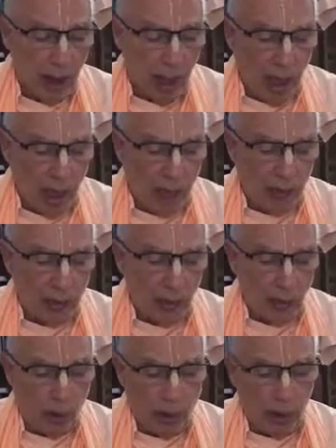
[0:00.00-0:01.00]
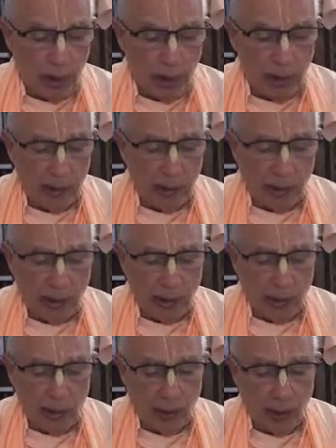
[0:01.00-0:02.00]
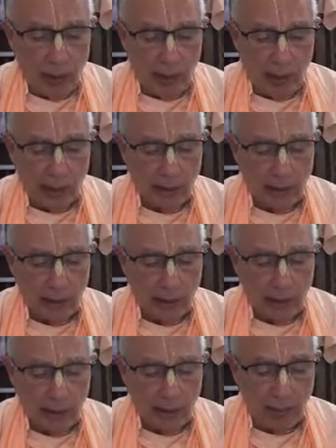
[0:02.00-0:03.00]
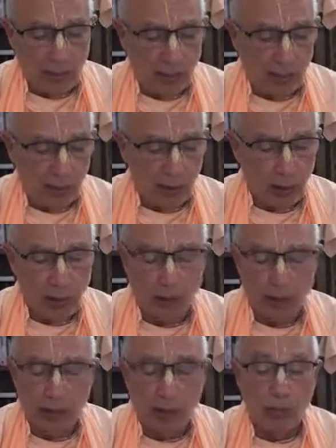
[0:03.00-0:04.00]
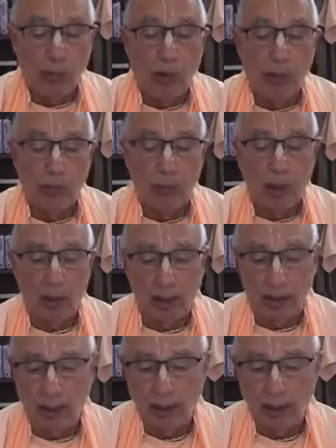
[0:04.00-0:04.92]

I am charmed by the nectarian taste of the lips of Srimati Radharani.